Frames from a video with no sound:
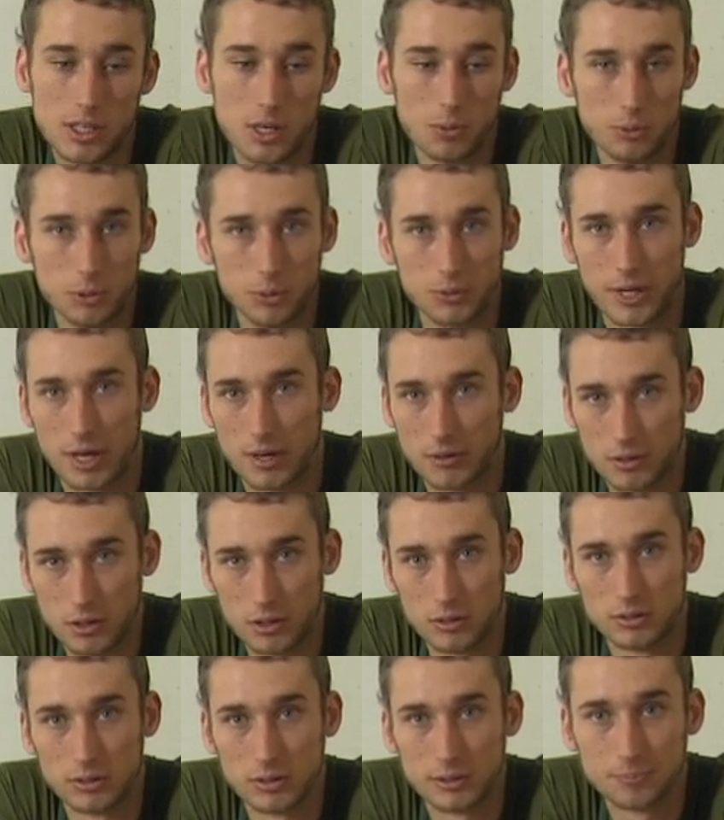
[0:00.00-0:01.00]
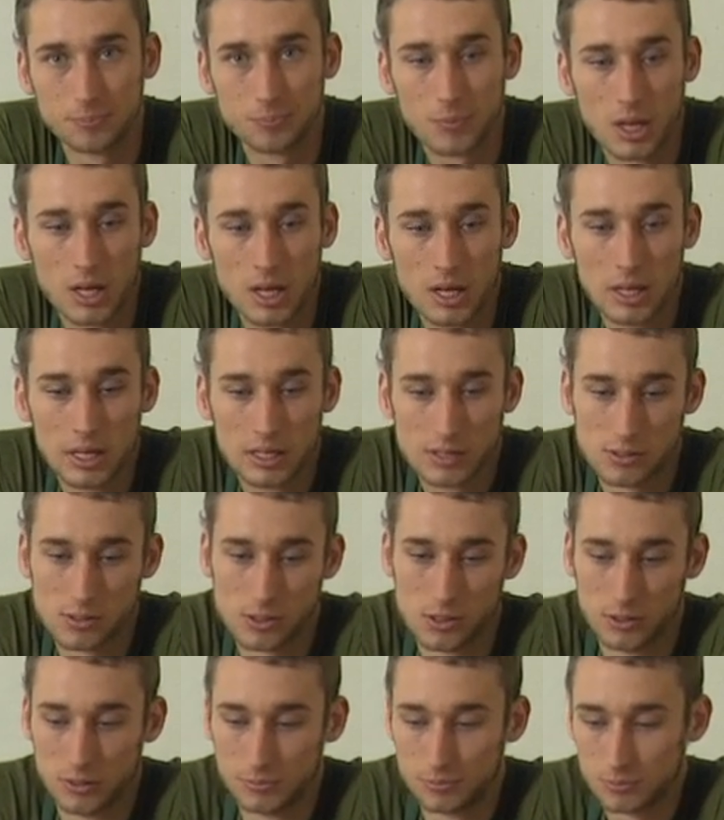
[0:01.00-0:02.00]
you will get rid of it.
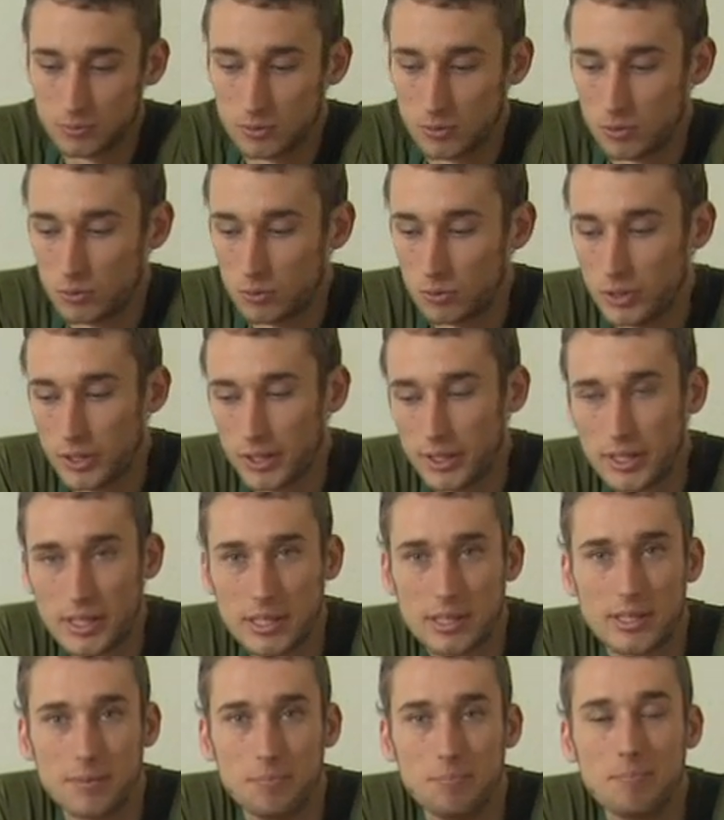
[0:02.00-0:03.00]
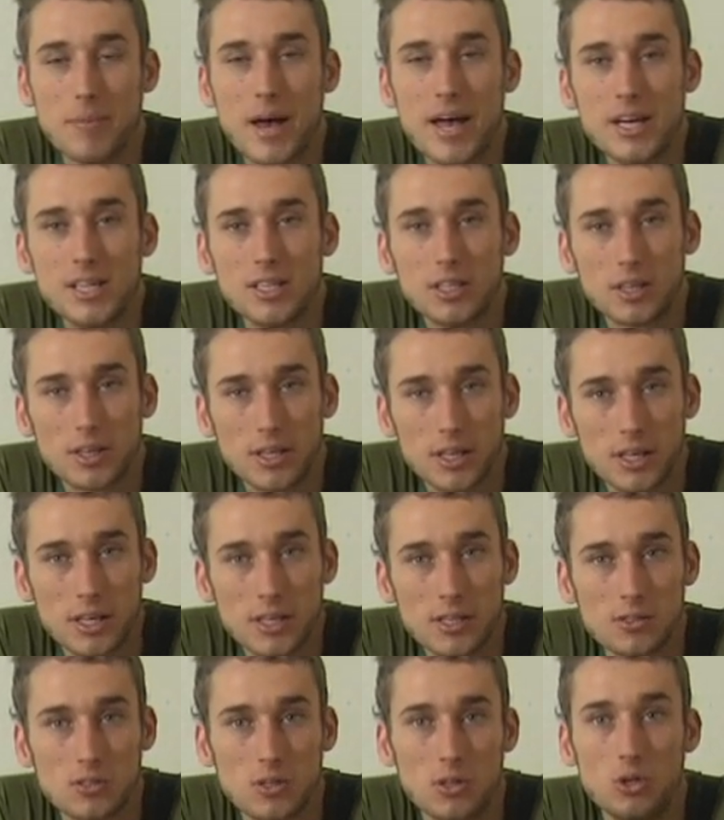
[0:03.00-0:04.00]
So really, the major thing
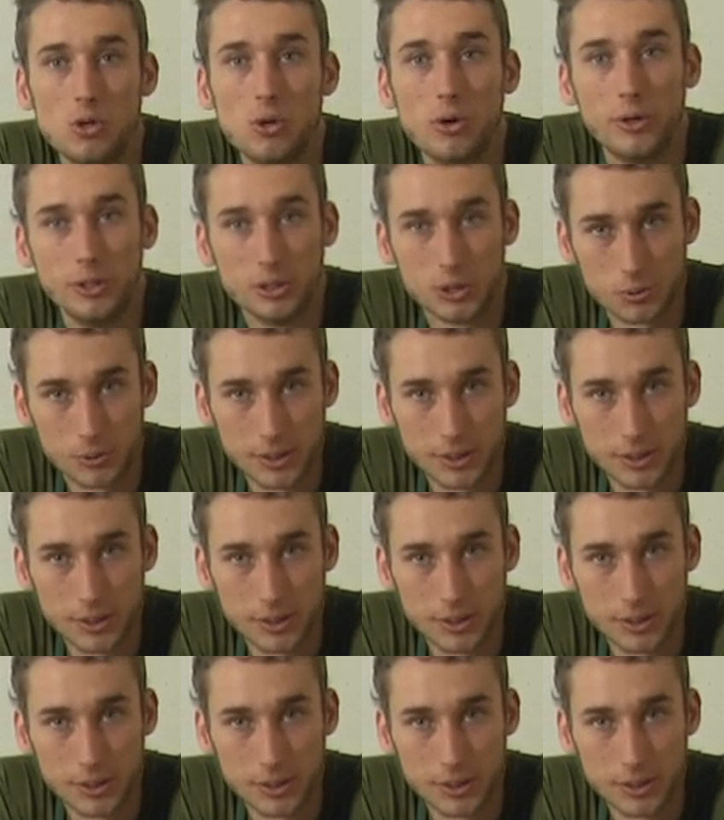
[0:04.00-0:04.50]
is no